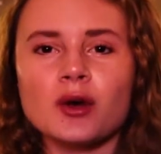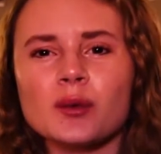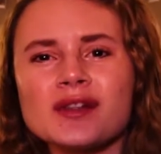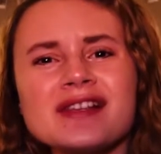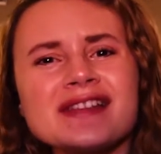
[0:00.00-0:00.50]

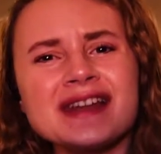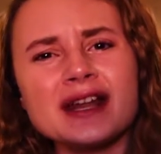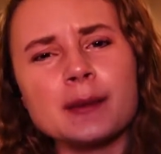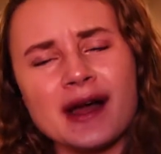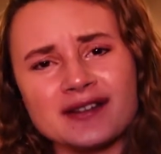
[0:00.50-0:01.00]
Well, isn't
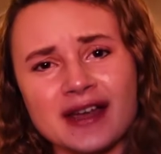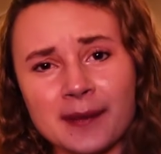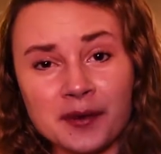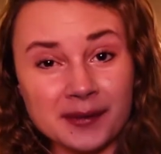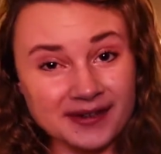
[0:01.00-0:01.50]
it about
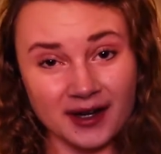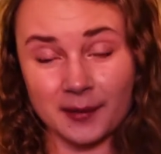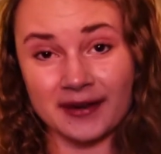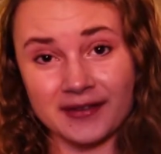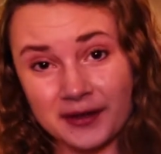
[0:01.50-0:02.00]
time that we talk
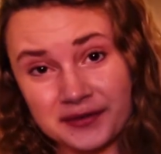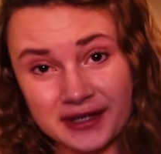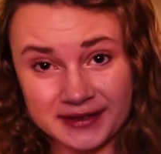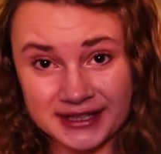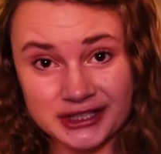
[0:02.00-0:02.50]
about
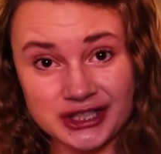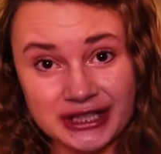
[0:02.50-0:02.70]
self-love on this